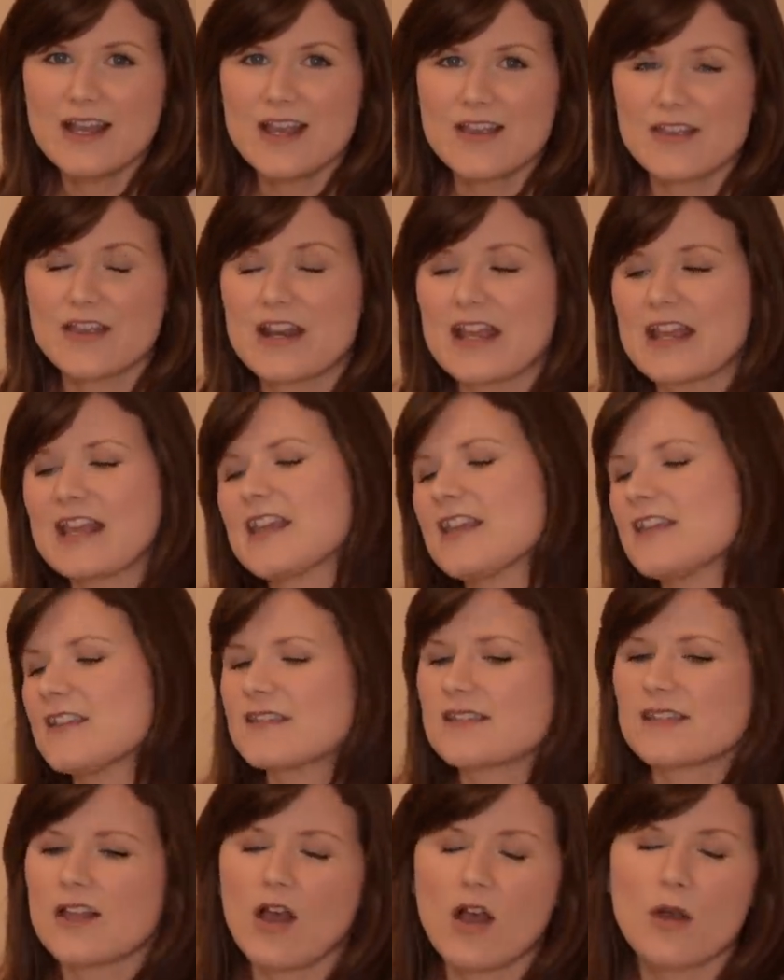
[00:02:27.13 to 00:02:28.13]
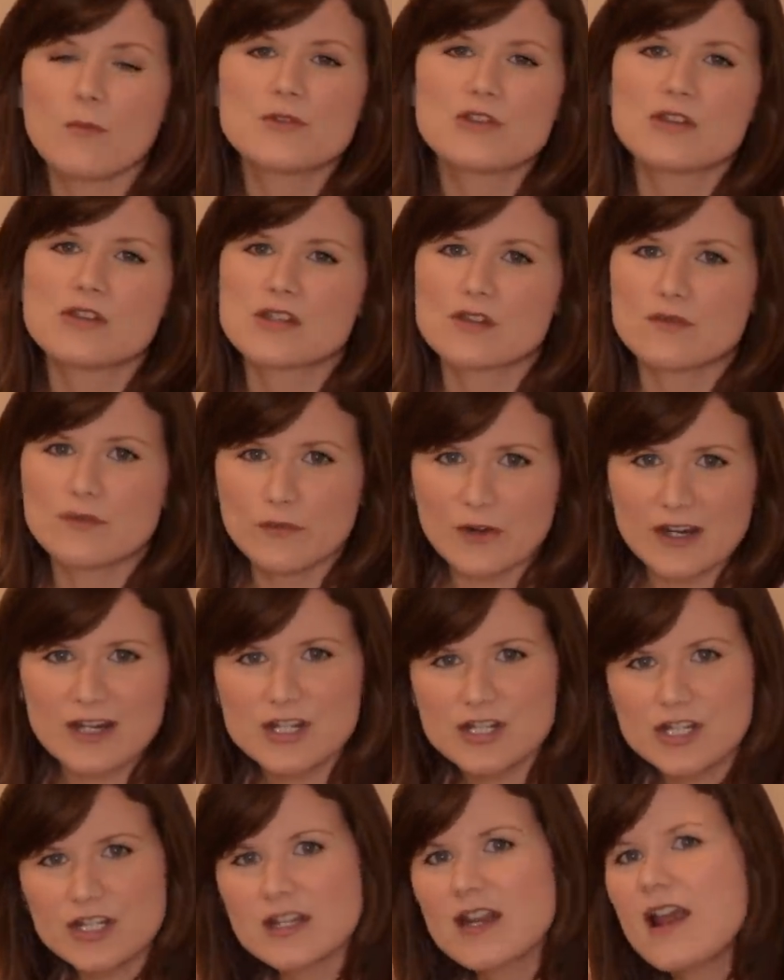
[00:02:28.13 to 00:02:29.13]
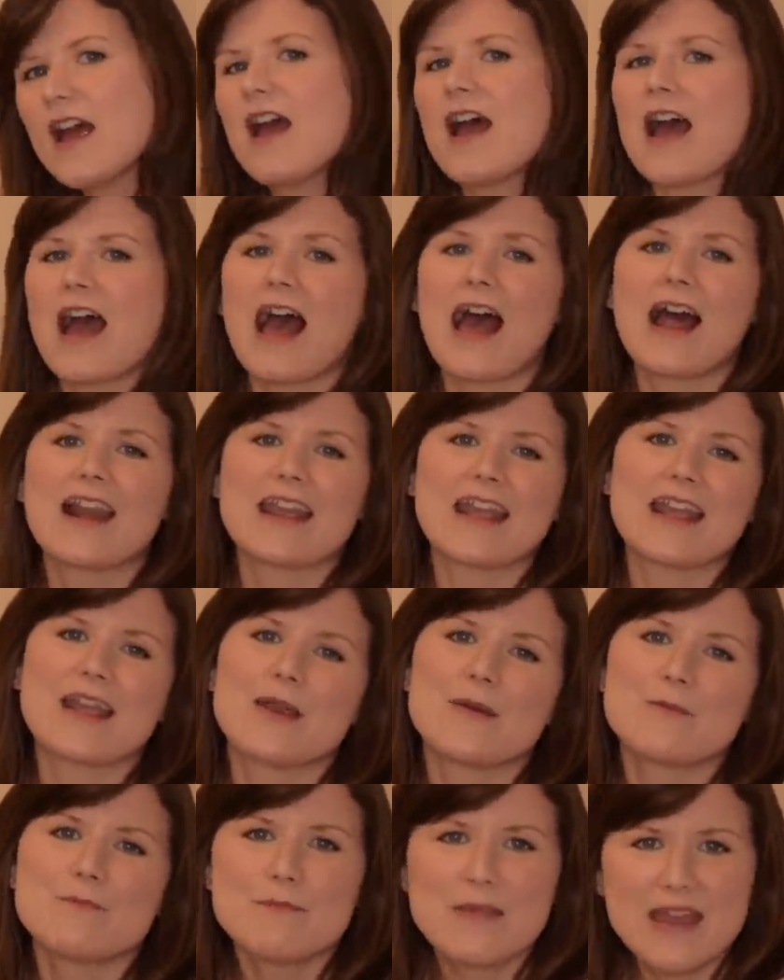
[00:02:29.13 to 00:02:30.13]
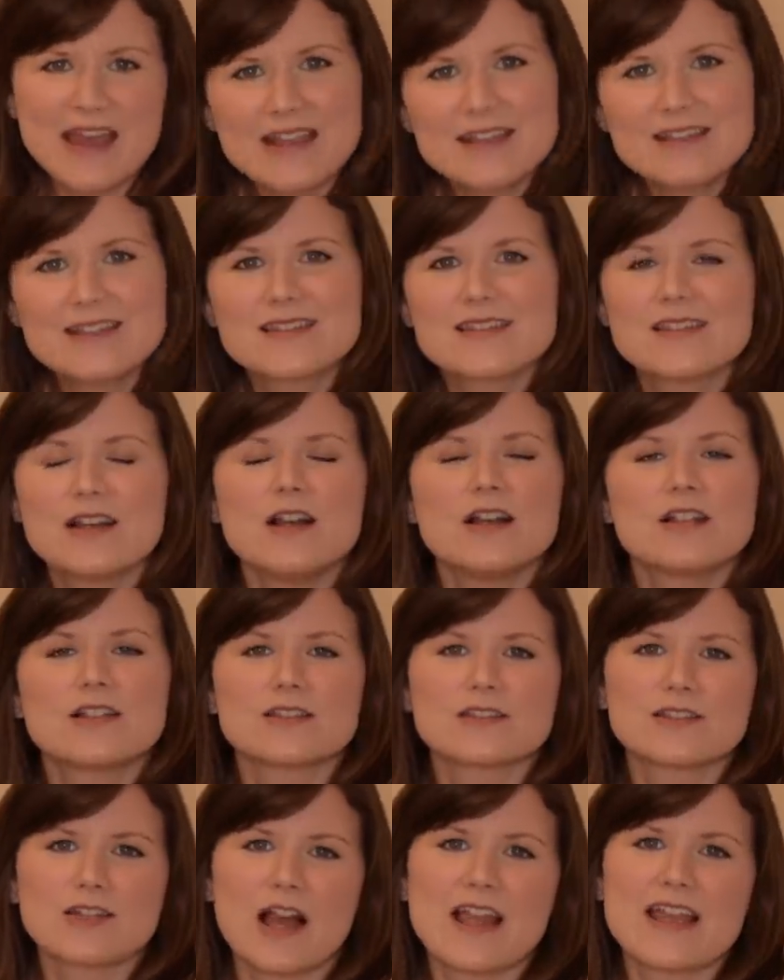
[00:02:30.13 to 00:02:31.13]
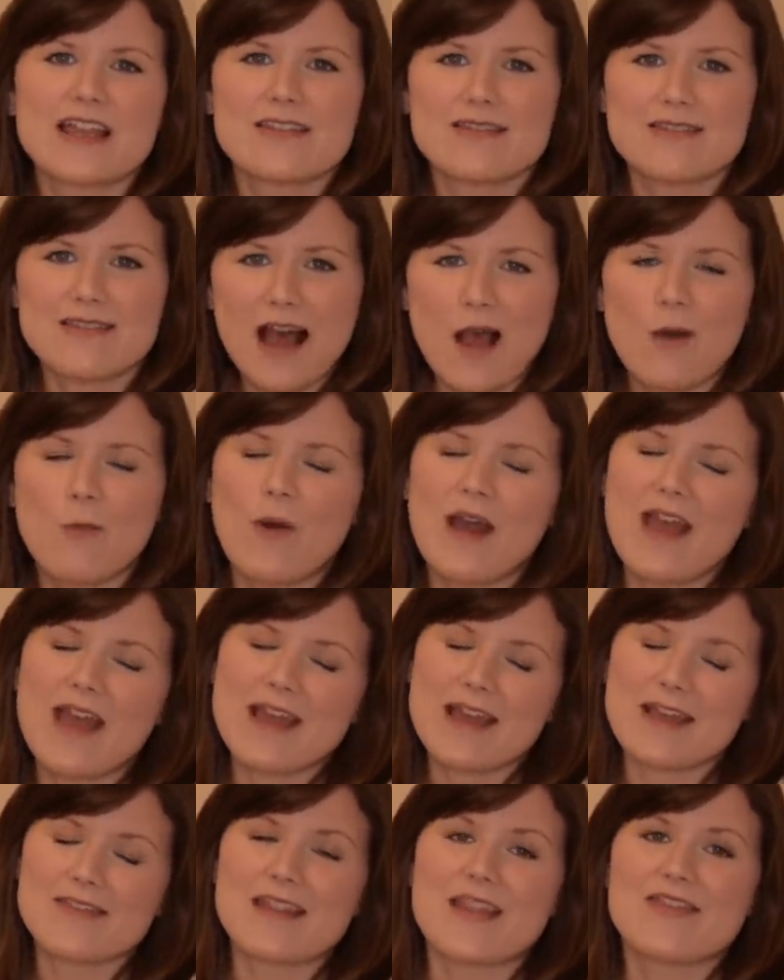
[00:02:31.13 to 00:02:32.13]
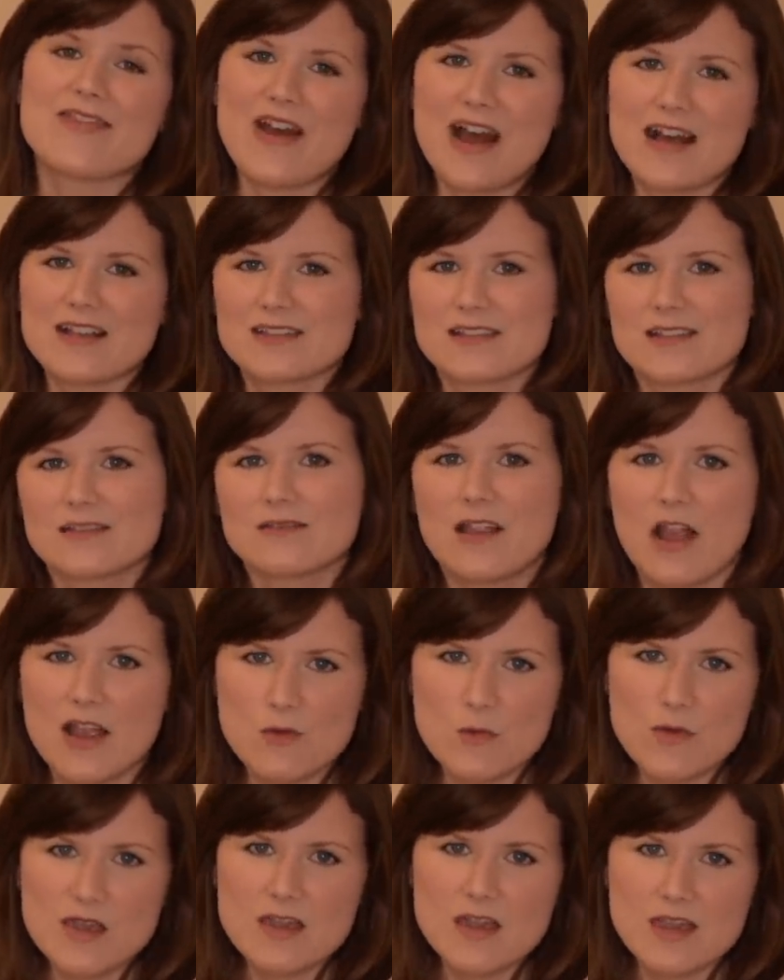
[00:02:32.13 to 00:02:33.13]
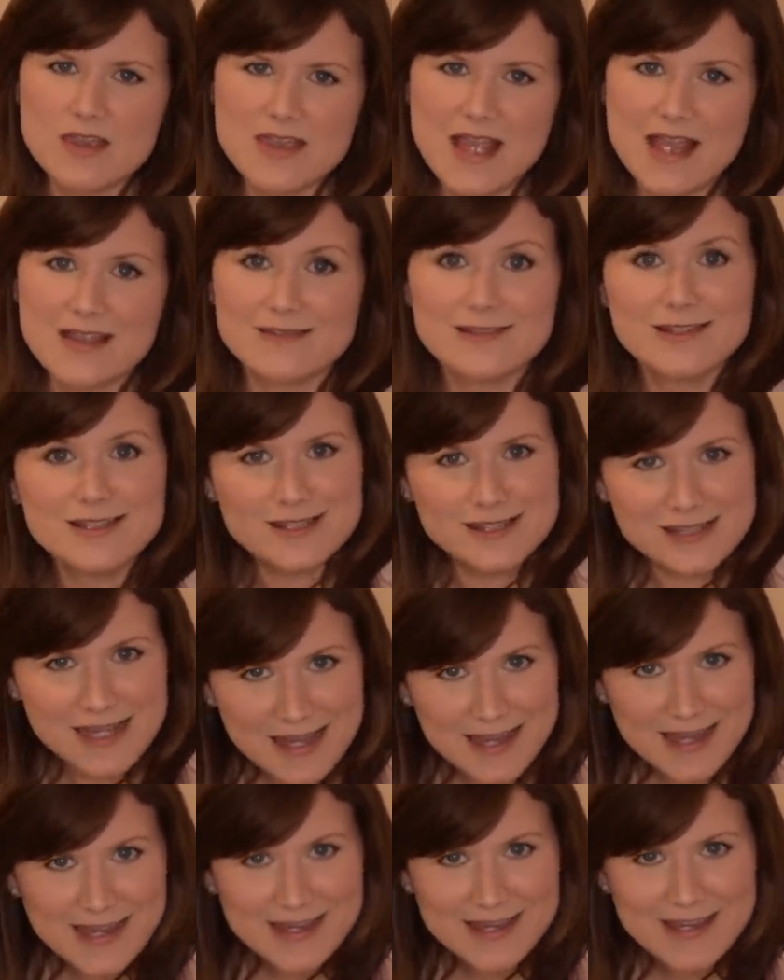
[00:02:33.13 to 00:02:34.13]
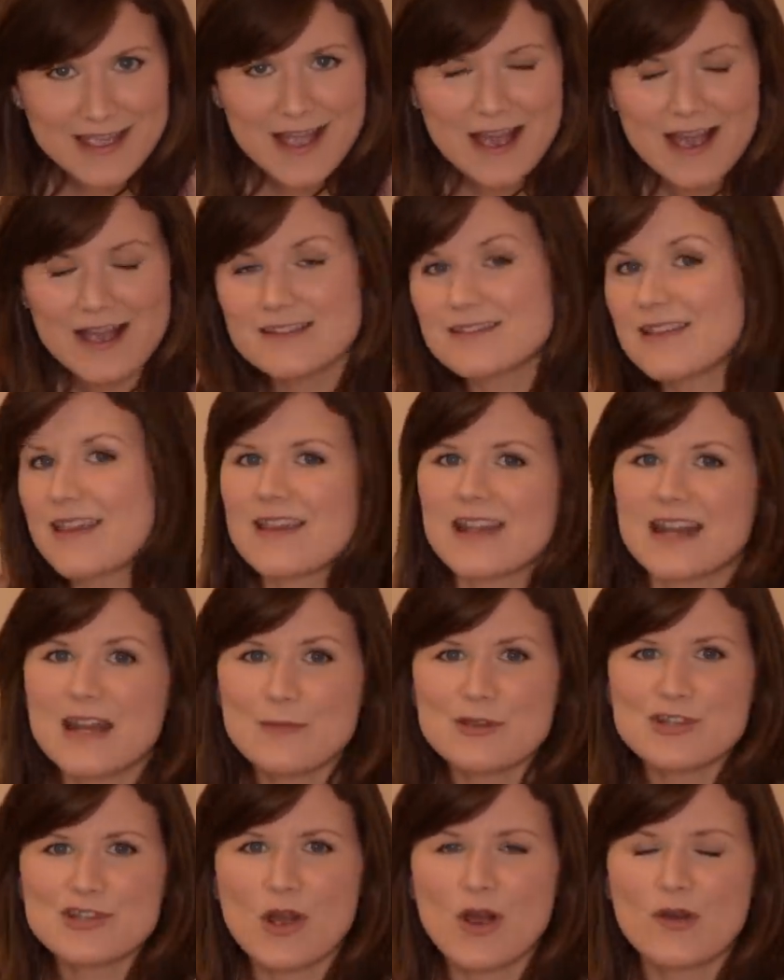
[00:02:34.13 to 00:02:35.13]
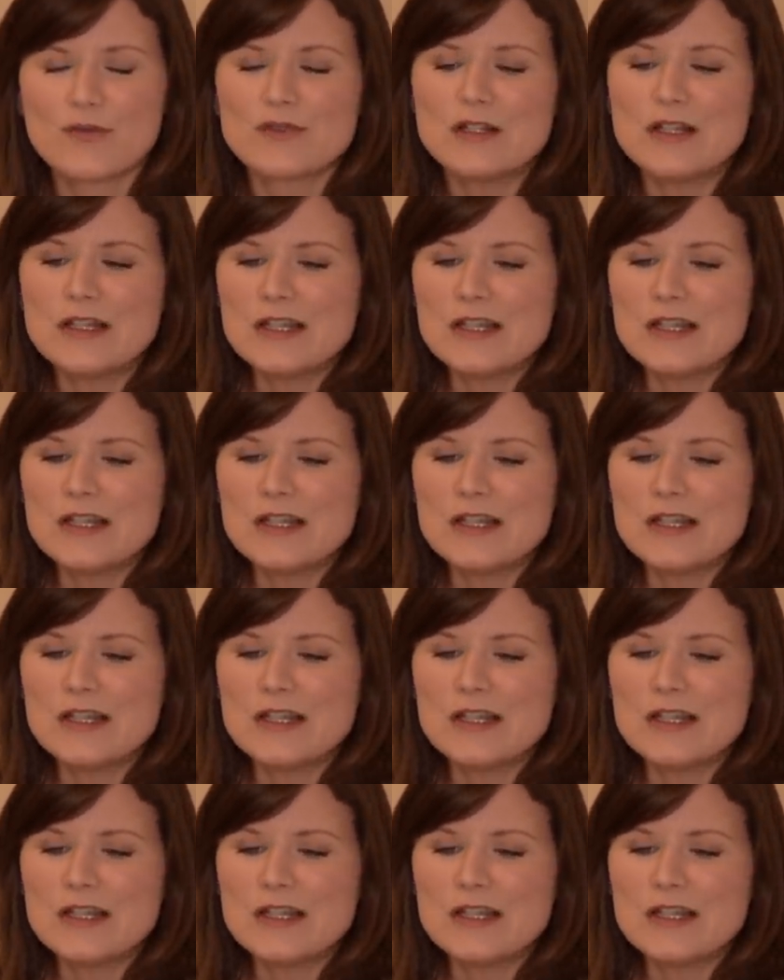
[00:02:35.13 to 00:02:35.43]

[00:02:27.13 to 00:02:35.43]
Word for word: that it heats up due to friction and it emits light that way, and then that's the light we can then see and take an image of.